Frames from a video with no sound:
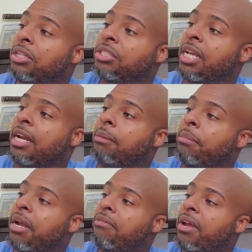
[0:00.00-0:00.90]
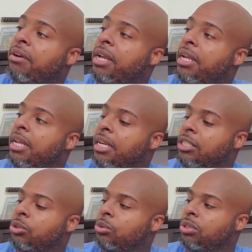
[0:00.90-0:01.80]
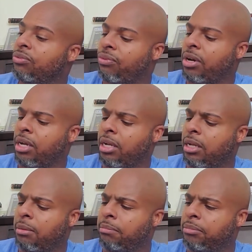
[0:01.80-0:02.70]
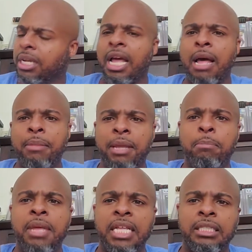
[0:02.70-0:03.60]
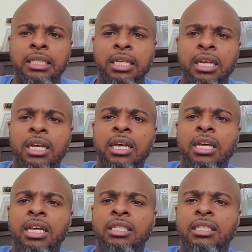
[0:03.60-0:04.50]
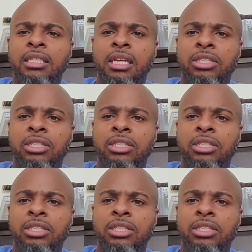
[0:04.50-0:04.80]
Shannon Mare variant. And this was from the Comic Mint. This is the